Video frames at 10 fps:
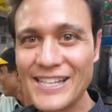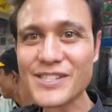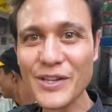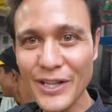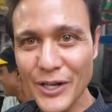And
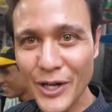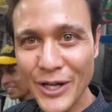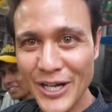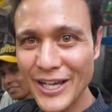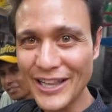so the little
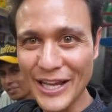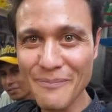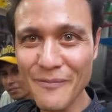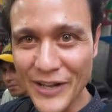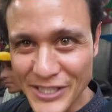like
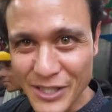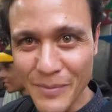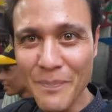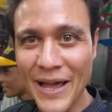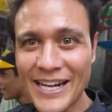
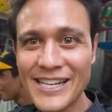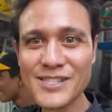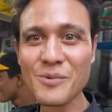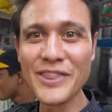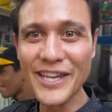vegetable patty
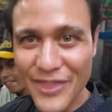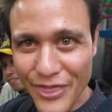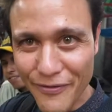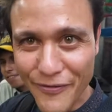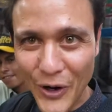is
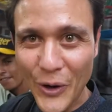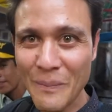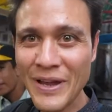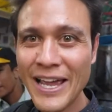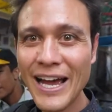within the foam